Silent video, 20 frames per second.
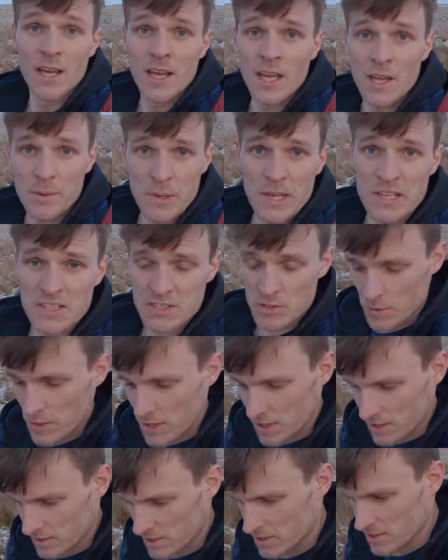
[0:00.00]
It means the
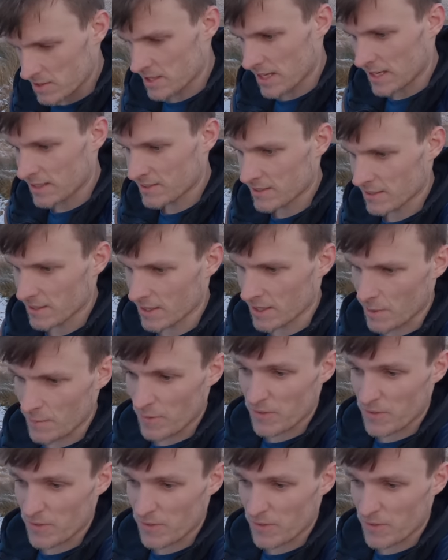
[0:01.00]
world. So thanks a lot.